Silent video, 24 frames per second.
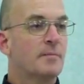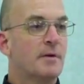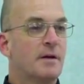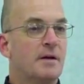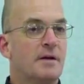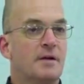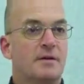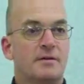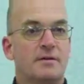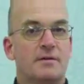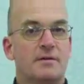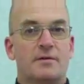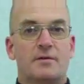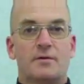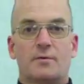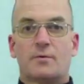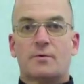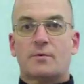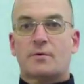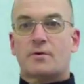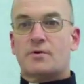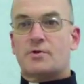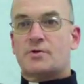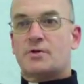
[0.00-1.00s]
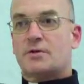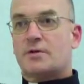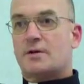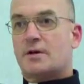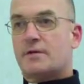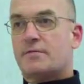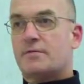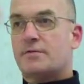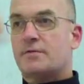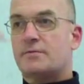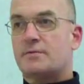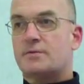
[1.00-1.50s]
But the origin
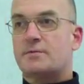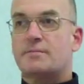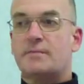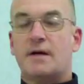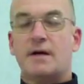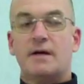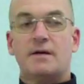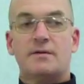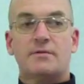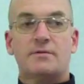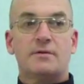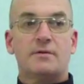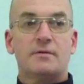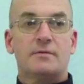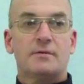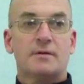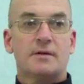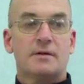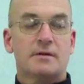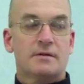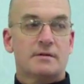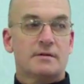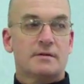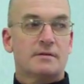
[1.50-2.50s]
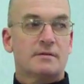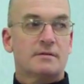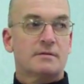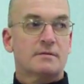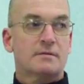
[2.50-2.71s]
of it was Matthew, wasn't it?